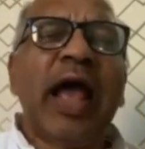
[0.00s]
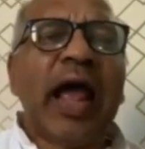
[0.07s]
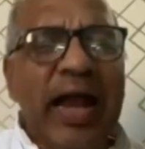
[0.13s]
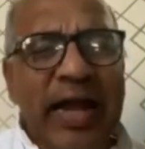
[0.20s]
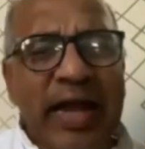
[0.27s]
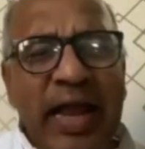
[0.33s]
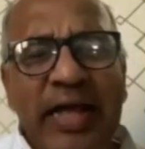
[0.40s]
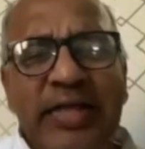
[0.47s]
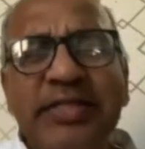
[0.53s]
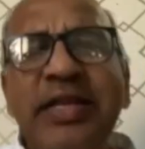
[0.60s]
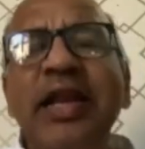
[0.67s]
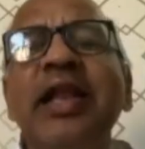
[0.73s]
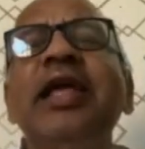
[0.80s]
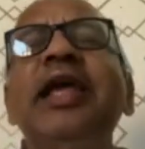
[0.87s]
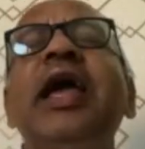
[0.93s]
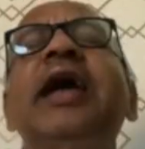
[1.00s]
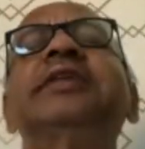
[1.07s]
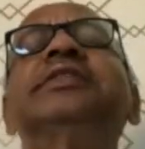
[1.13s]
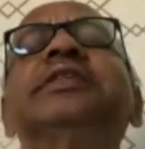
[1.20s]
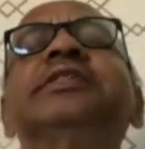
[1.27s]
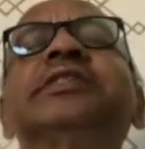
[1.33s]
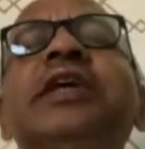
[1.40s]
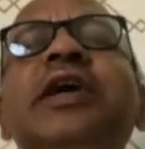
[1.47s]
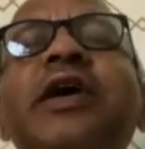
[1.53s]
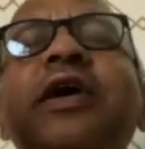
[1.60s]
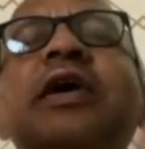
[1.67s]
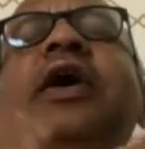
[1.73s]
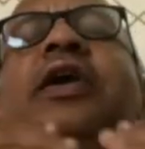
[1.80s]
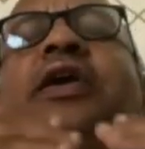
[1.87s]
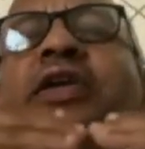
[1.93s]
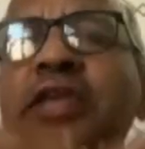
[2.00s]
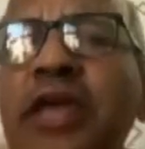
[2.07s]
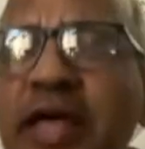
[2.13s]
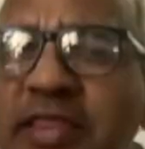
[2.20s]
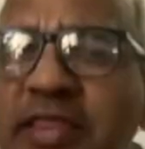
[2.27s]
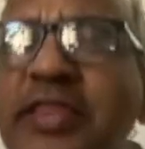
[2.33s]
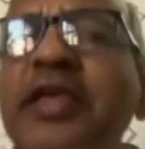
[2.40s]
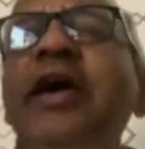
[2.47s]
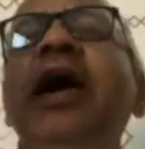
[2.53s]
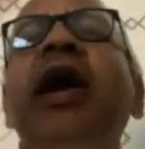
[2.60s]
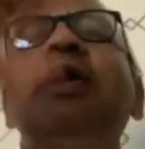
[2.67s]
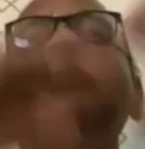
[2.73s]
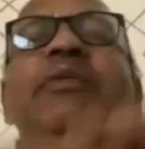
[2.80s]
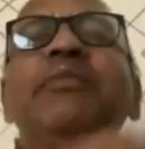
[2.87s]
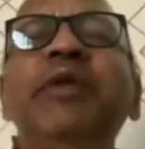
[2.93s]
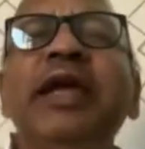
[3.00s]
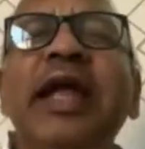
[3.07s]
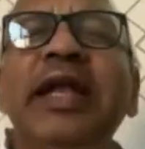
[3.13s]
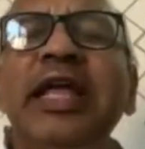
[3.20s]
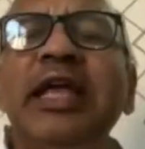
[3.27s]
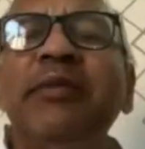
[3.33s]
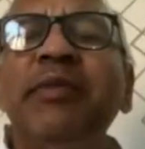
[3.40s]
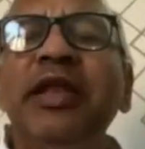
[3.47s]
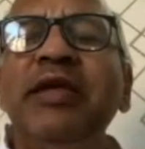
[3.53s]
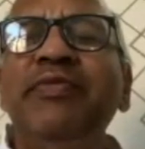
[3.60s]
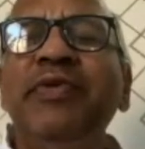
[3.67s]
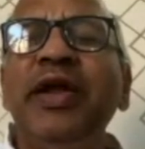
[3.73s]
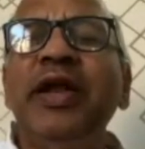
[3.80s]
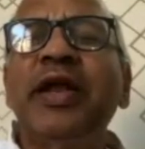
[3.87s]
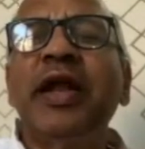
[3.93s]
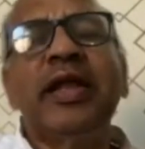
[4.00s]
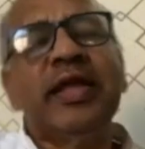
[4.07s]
and naturally as a saha yajna, I will be getting benefited.